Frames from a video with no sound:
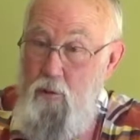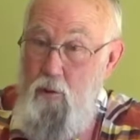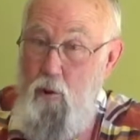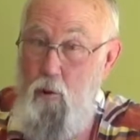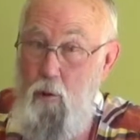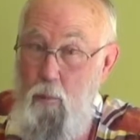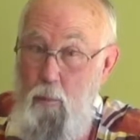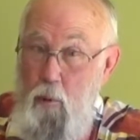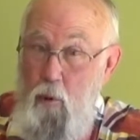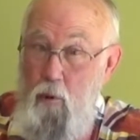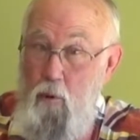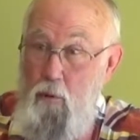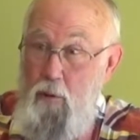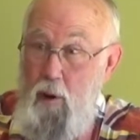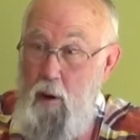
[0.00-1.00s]
so the
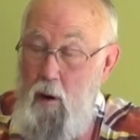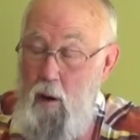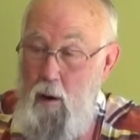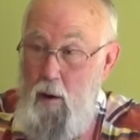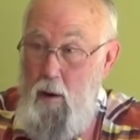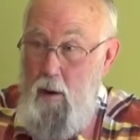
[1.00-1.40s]
board, the